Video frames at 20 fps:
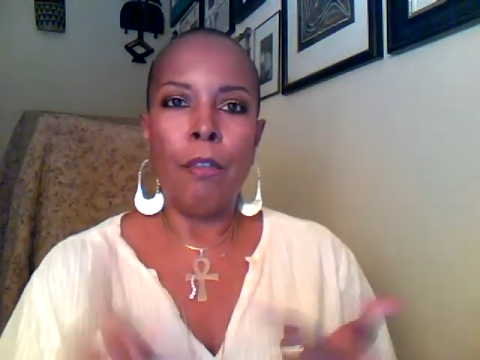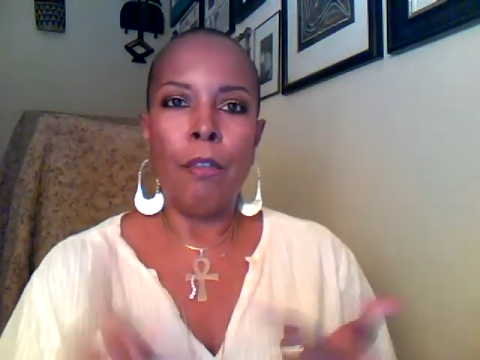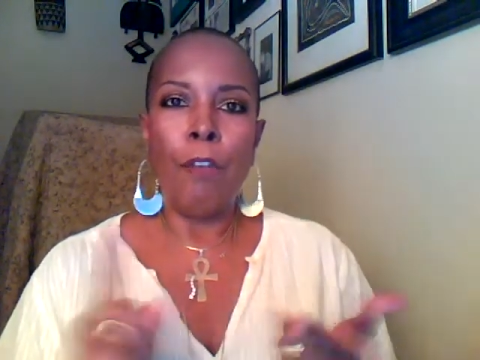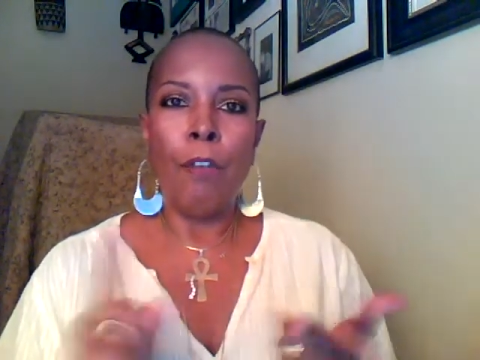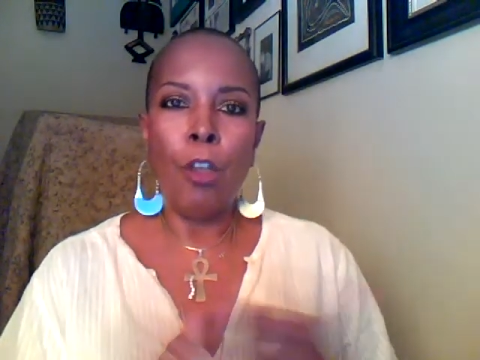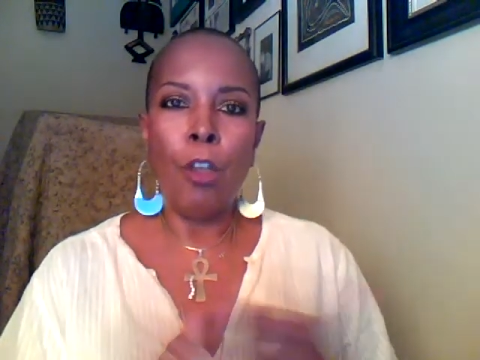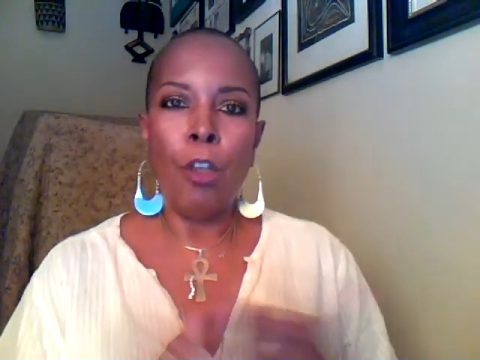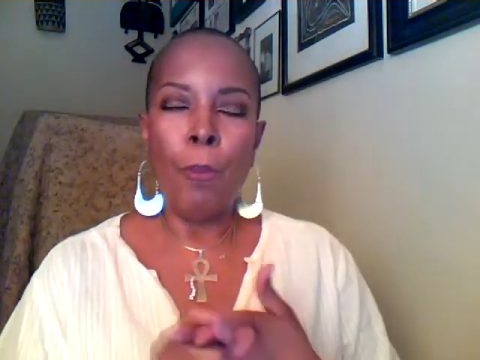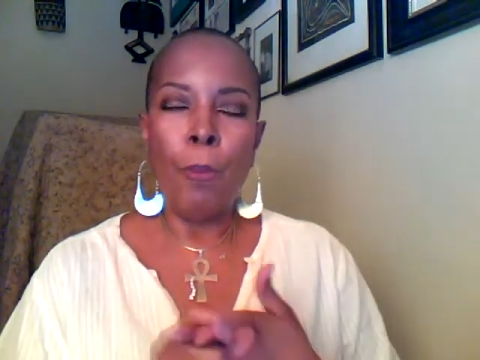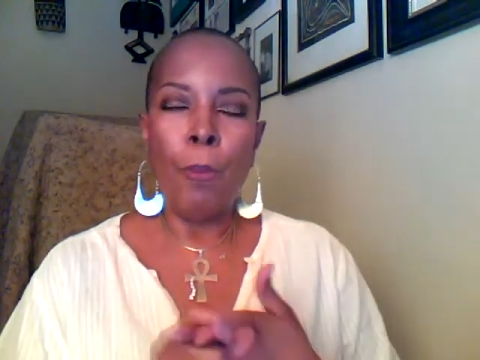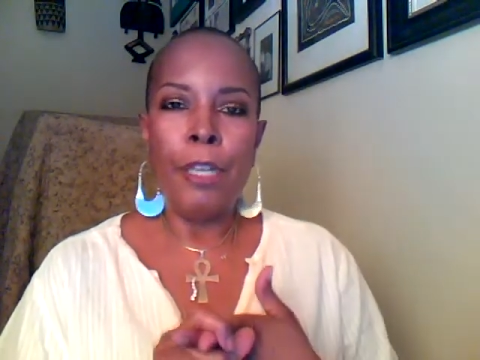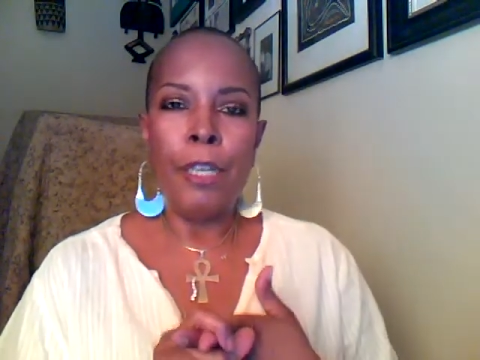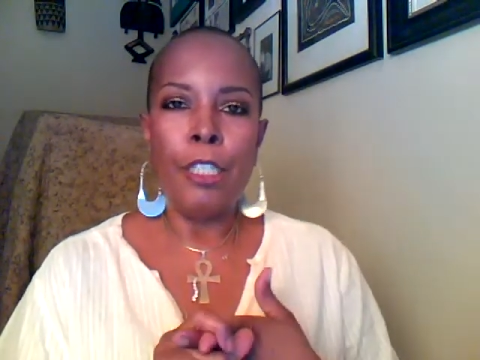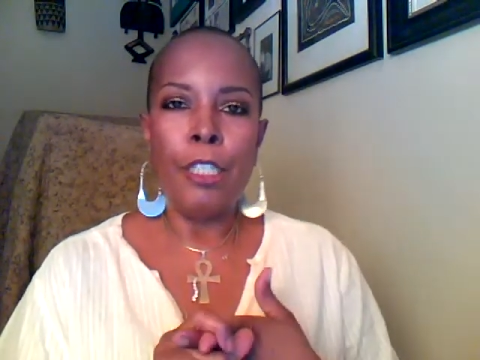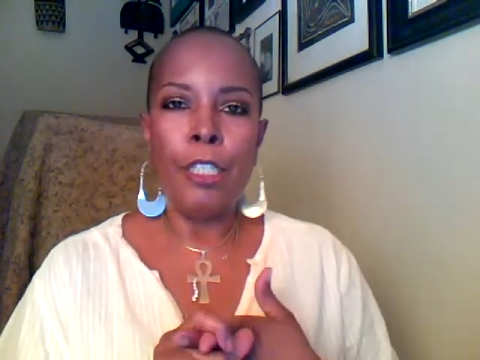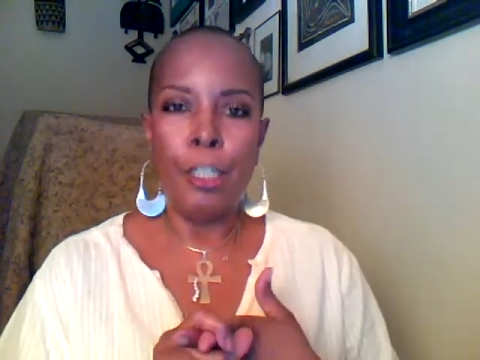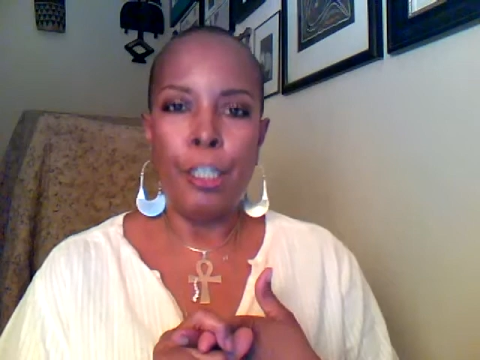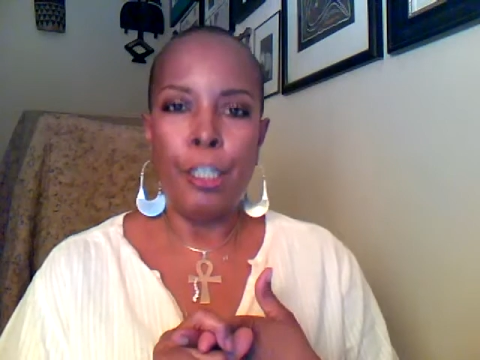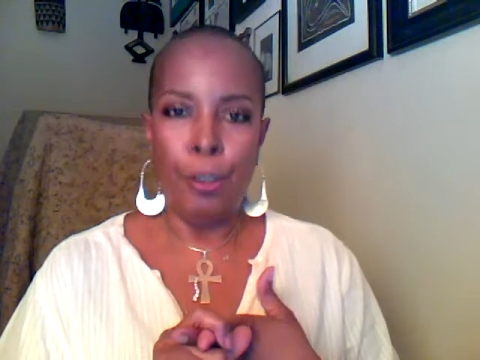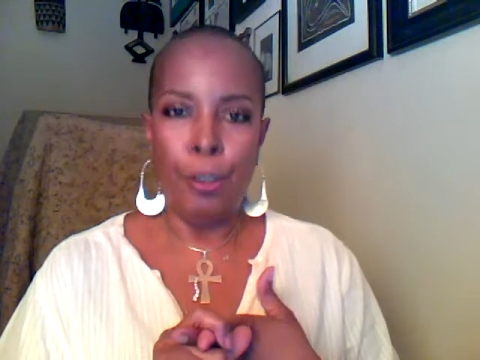the
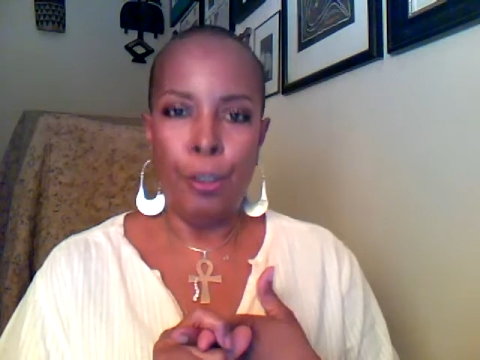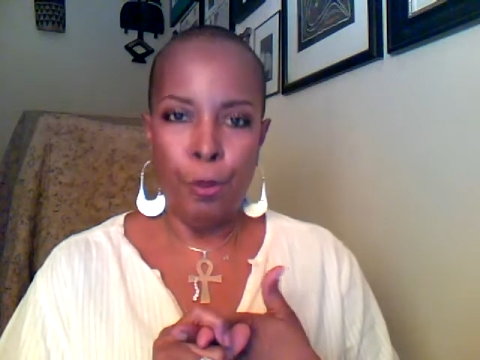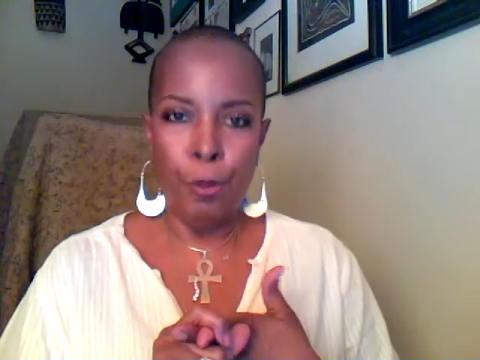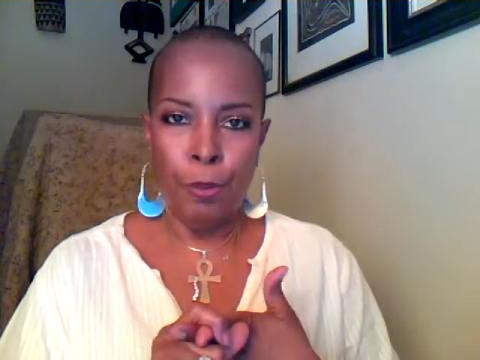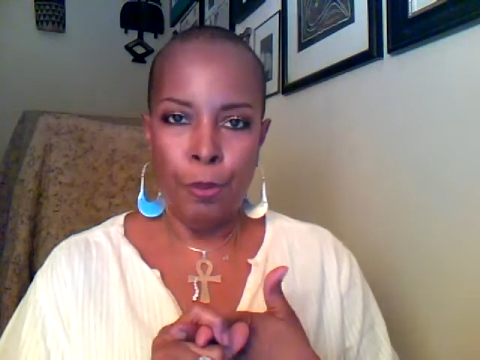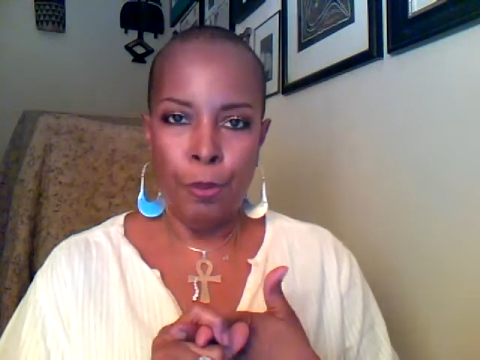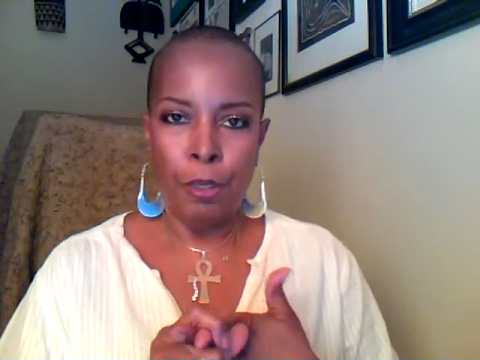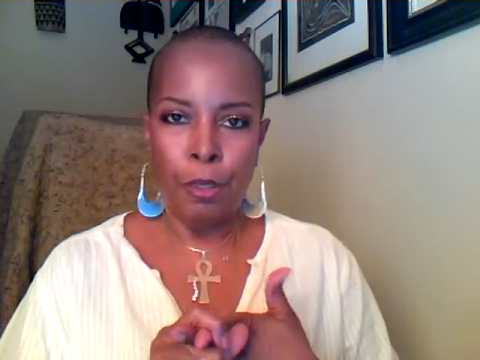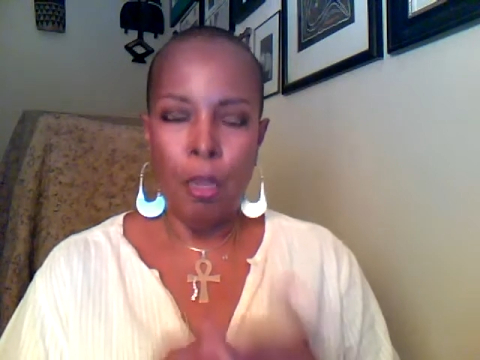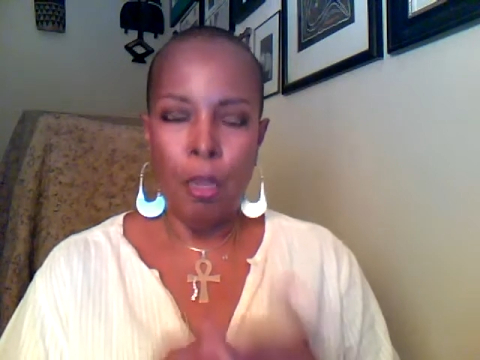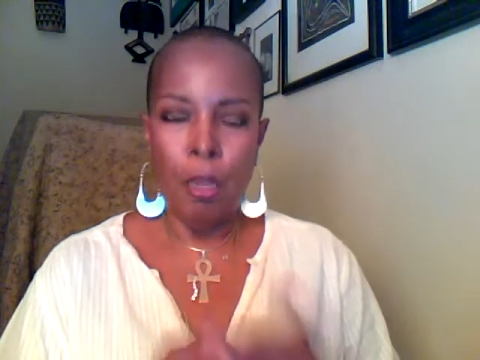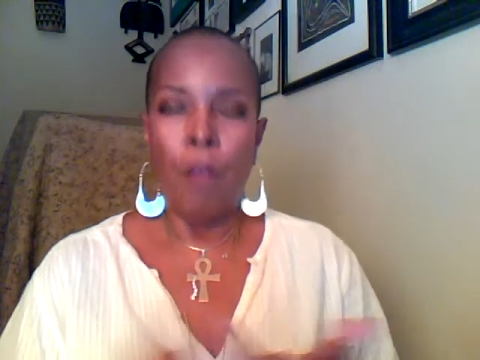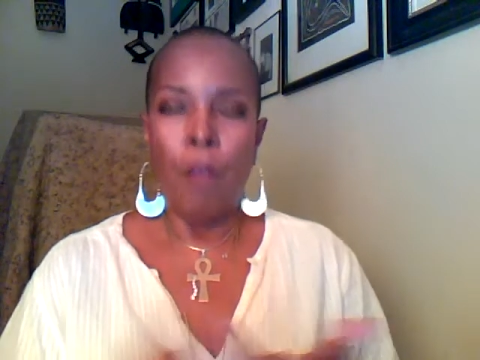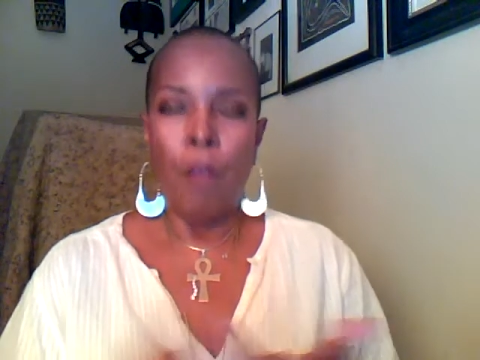fallopian tubes,